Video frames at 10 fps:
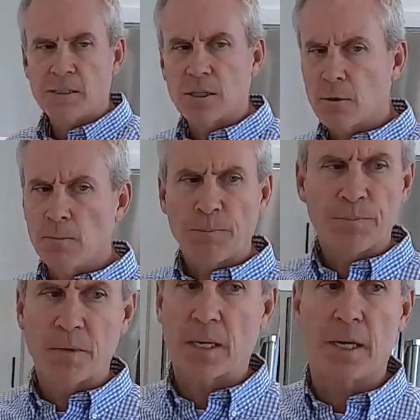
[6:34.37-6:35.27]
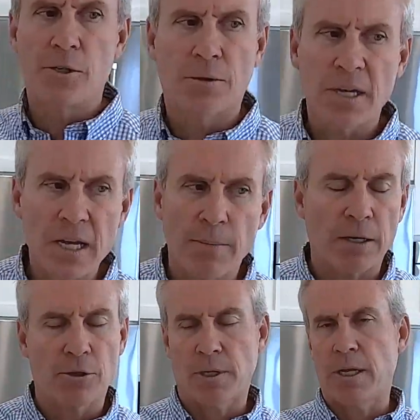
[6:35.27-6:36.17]
So as you're thinking
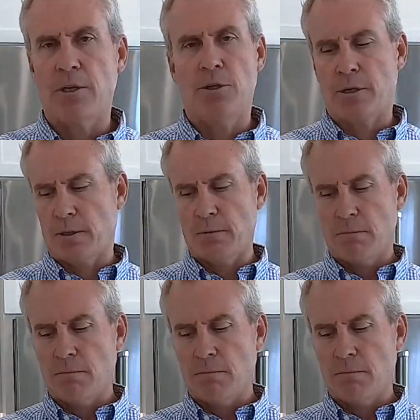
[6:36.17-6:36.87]
about your kitchen,